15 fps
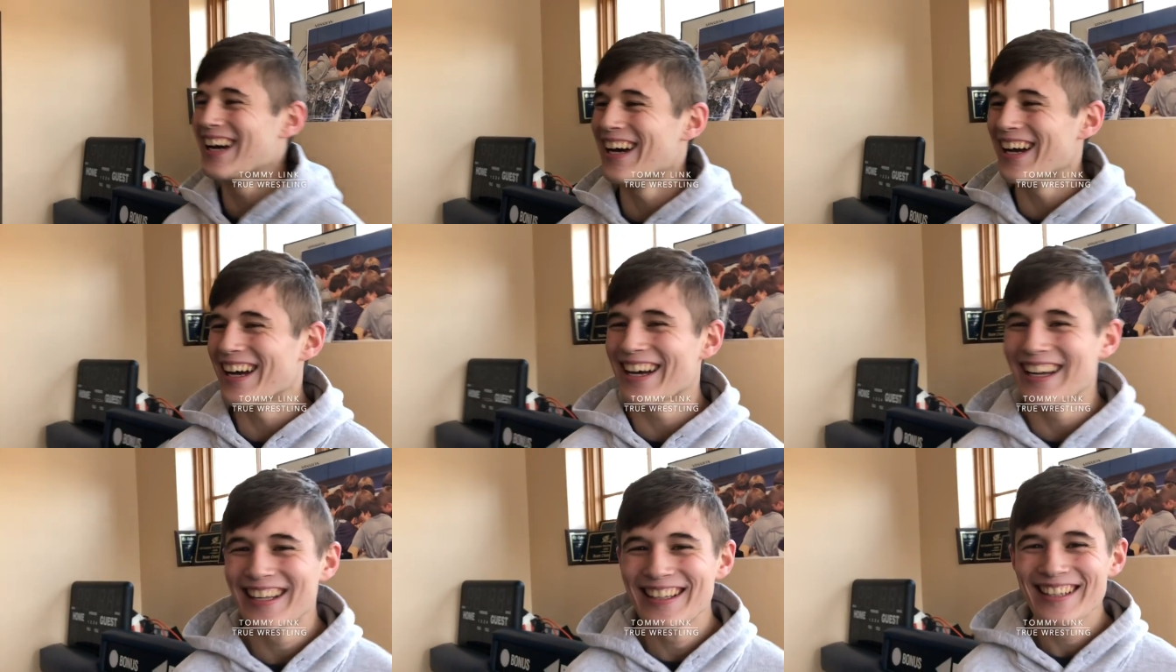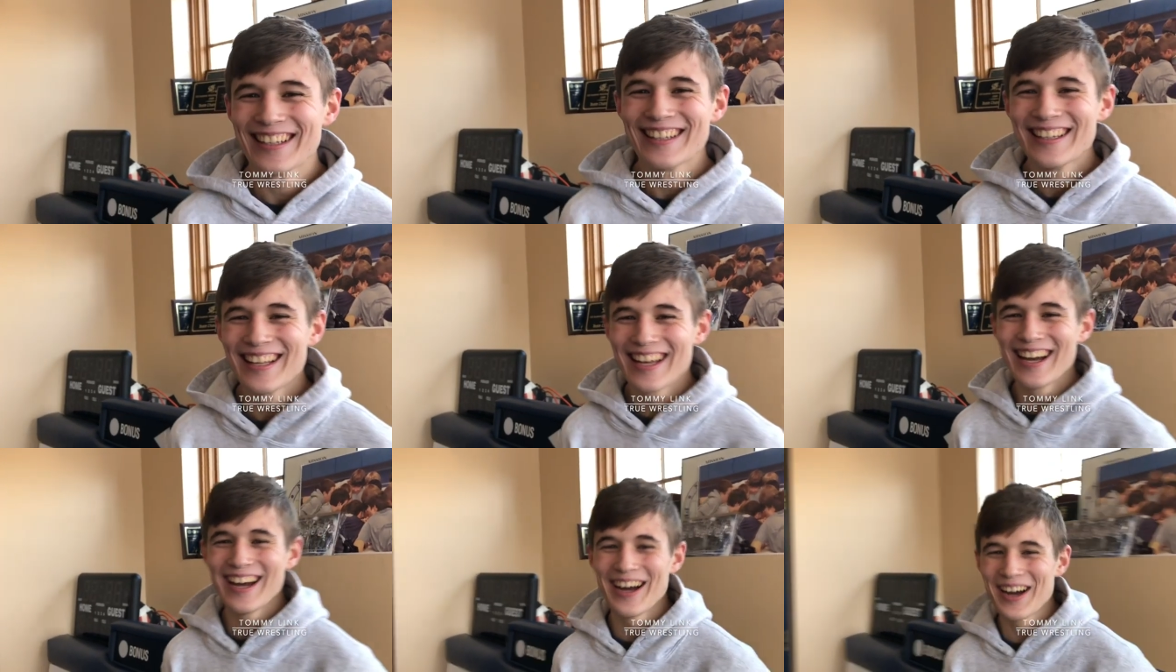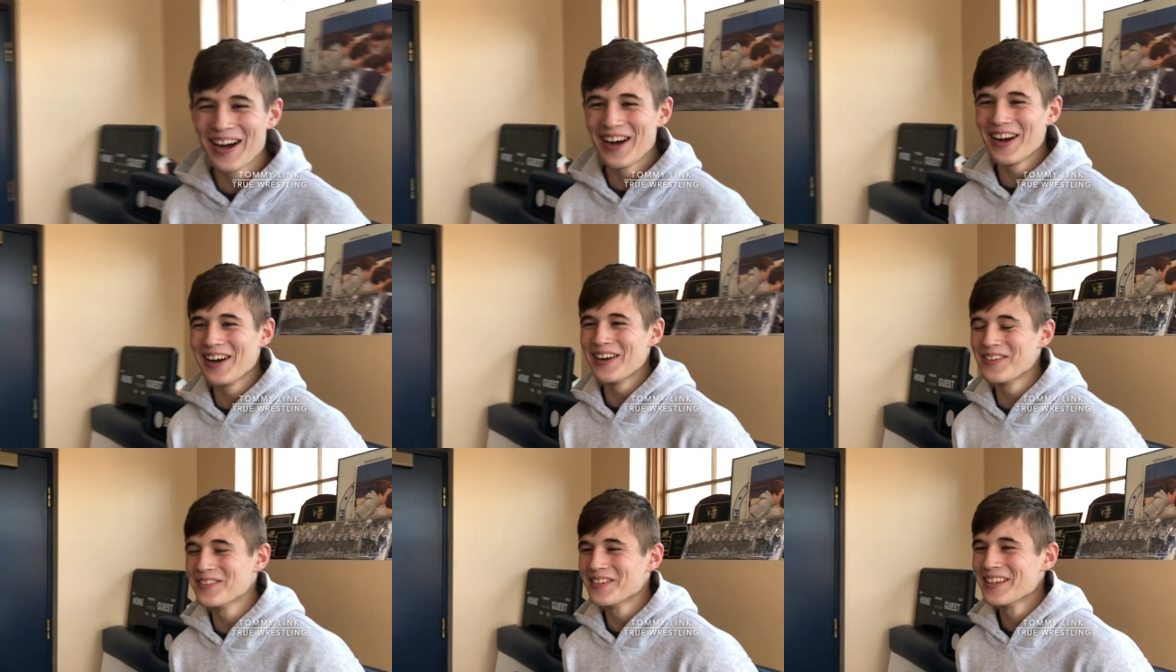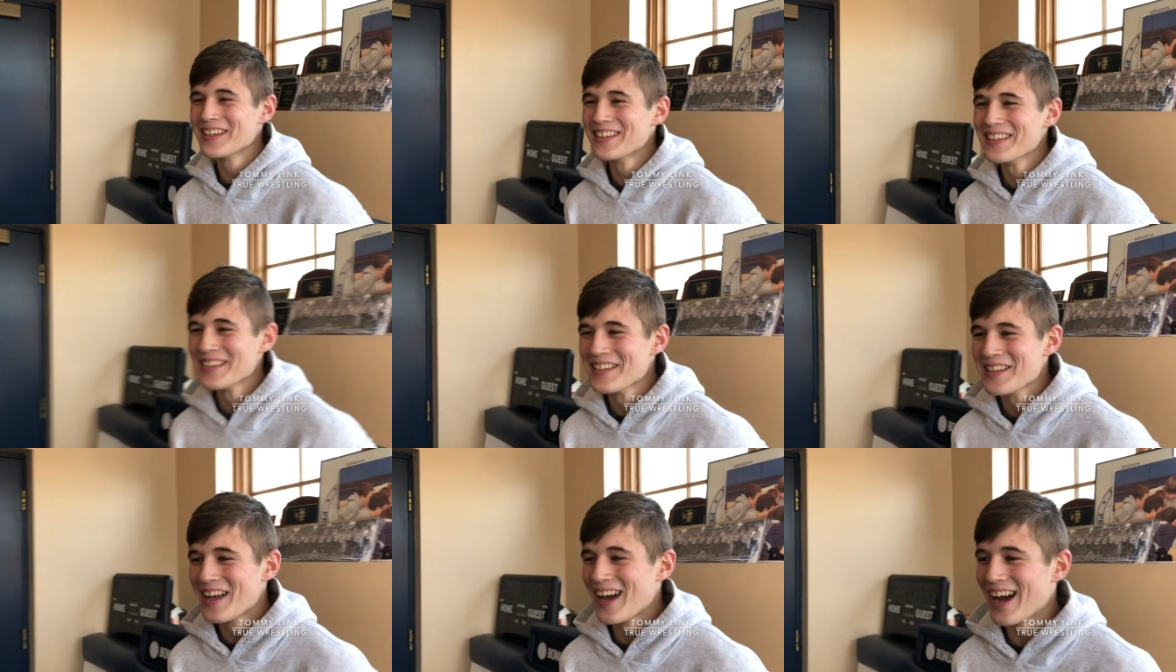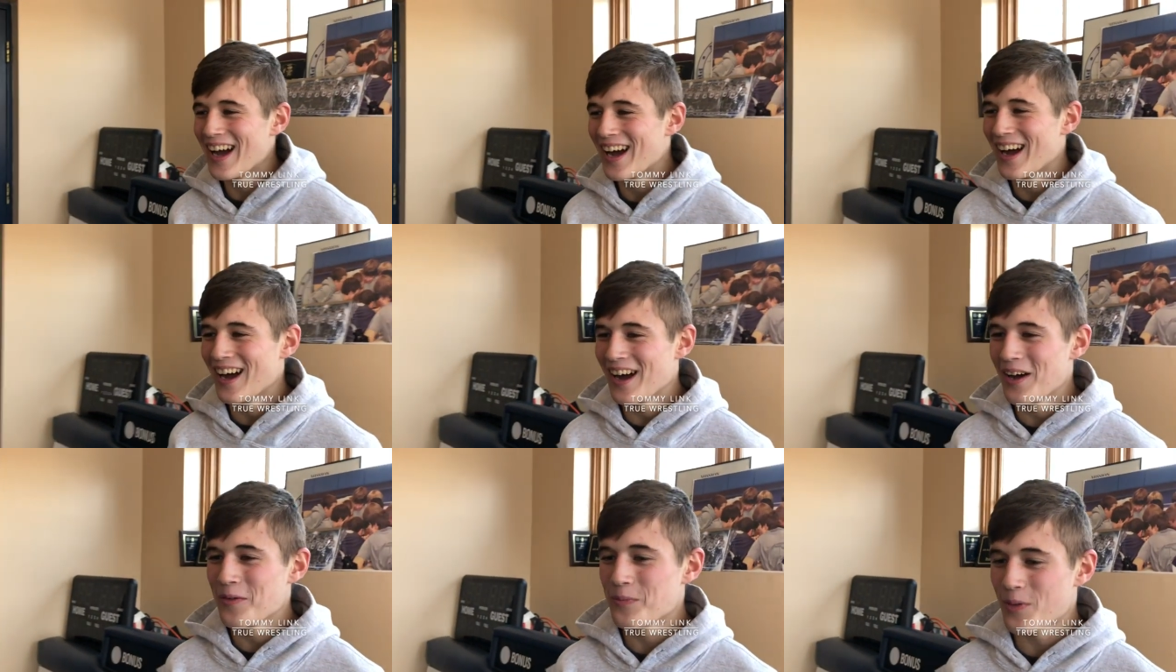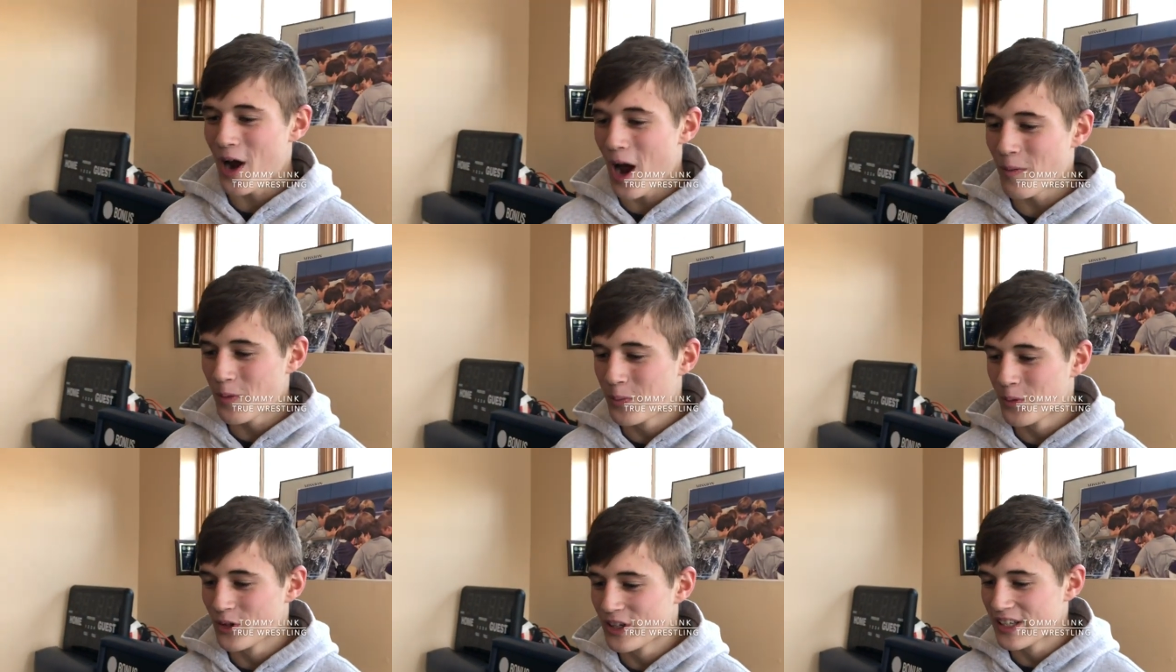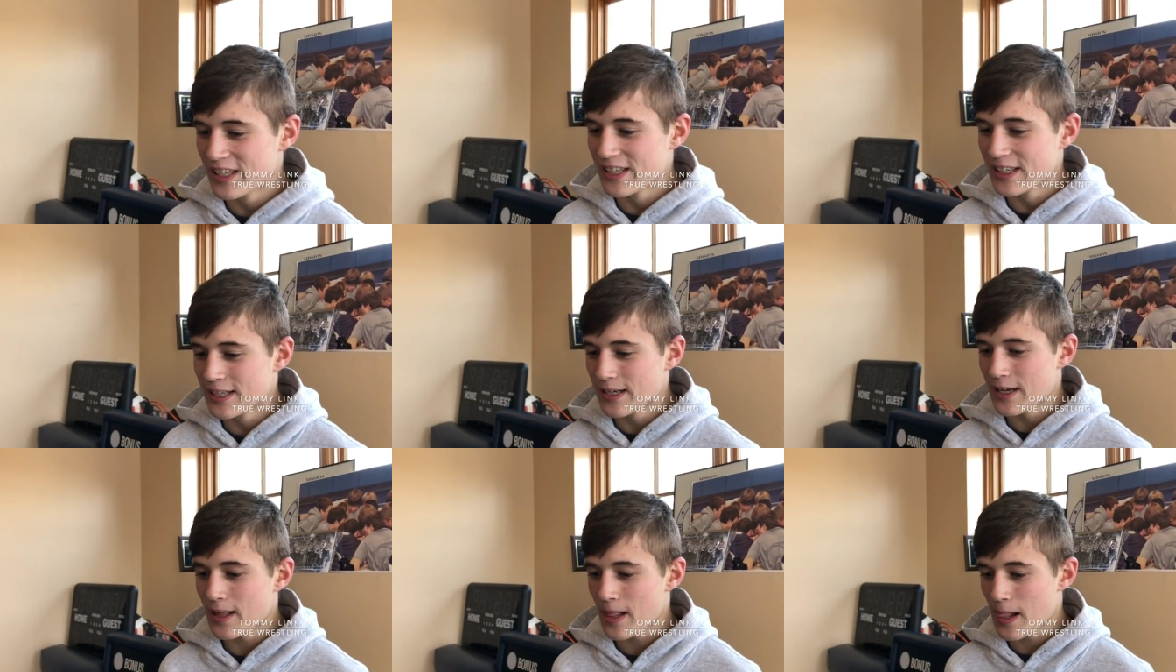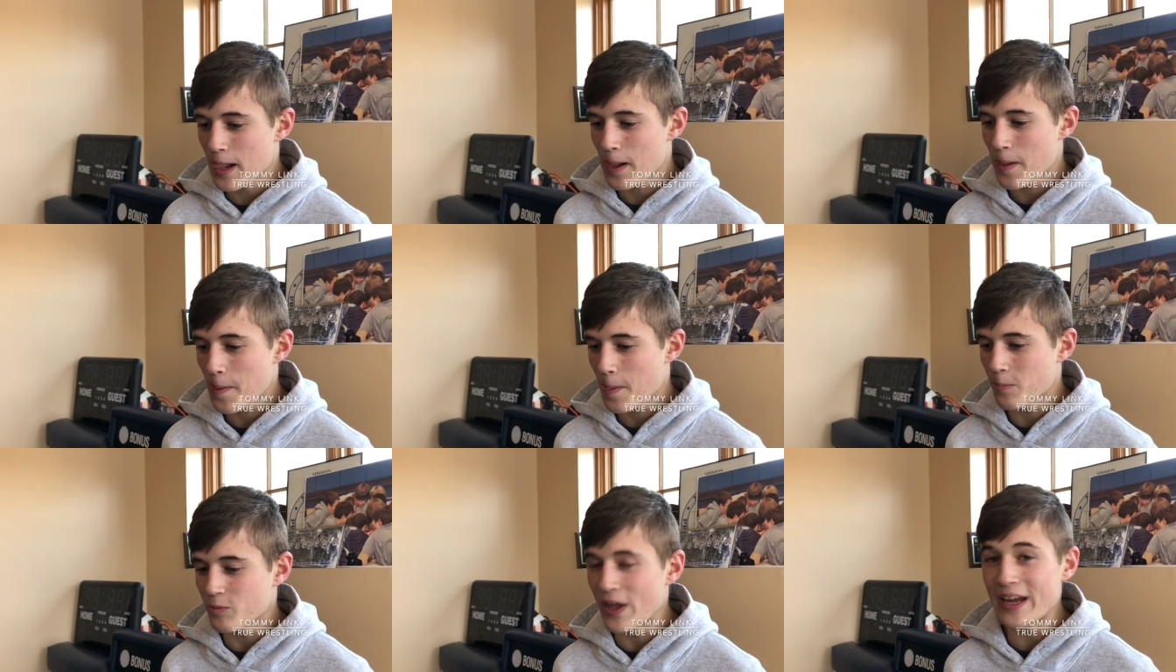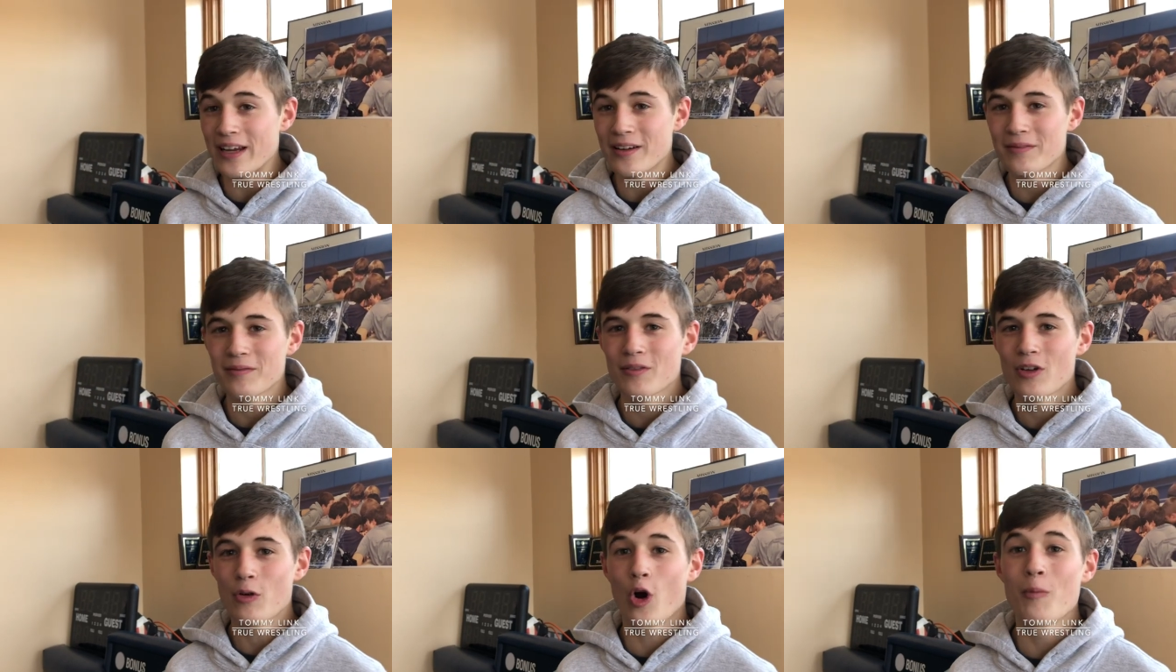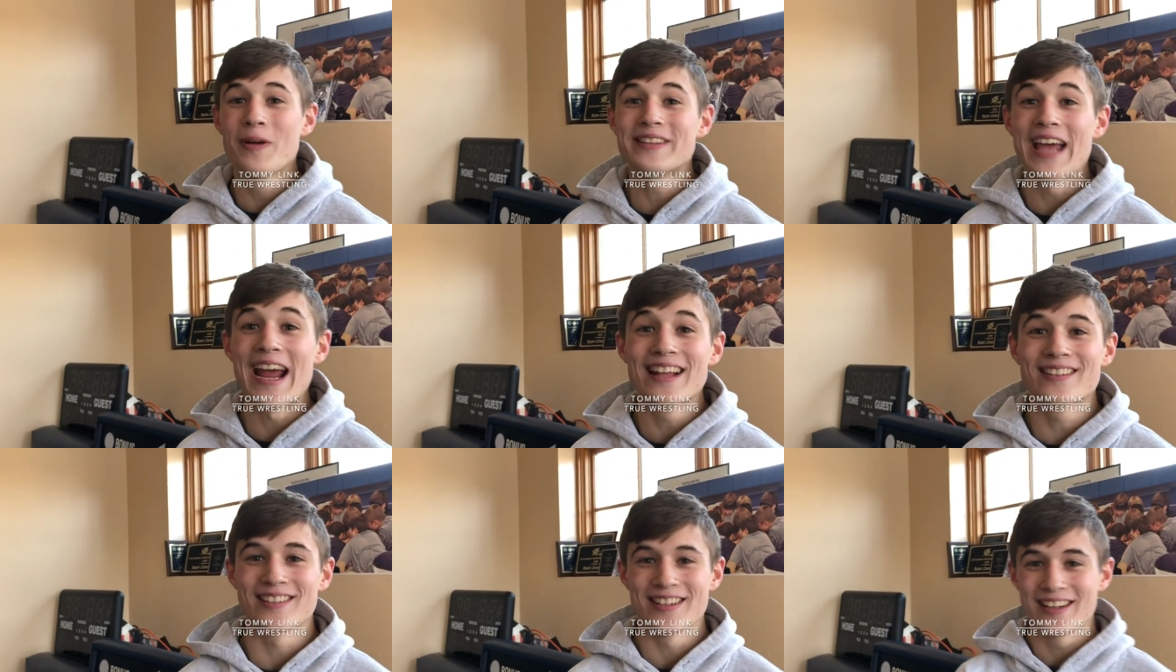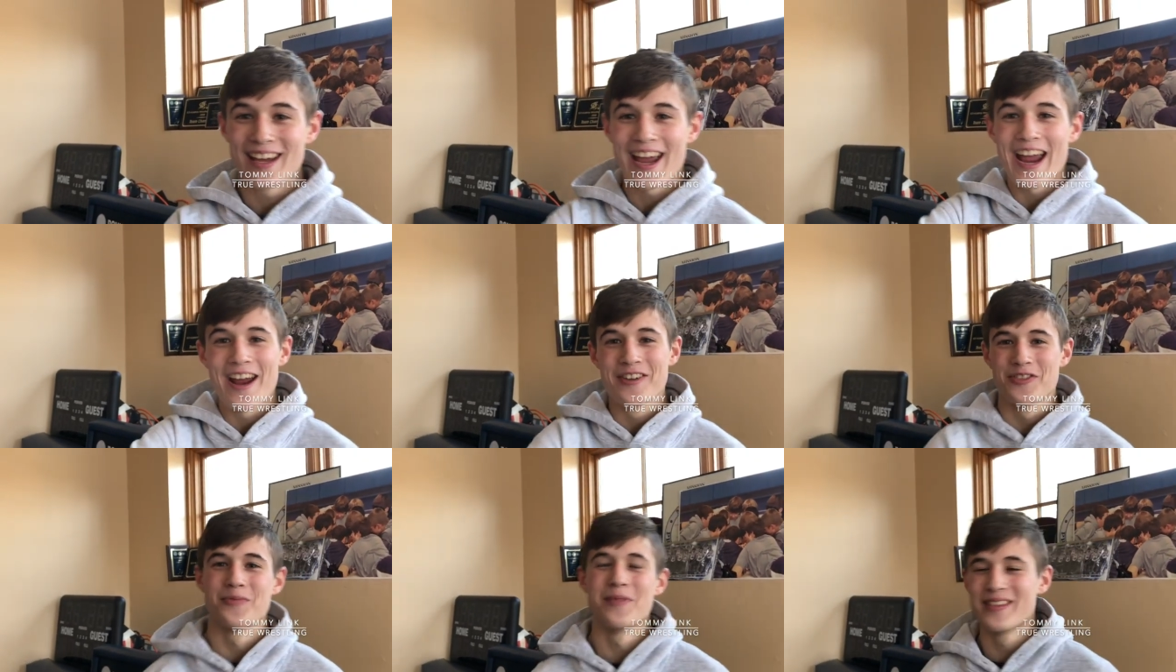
Uh, low hanging fruit. Low hanging fruit. Um, uh, probably Nate. Or Medancy. Andrew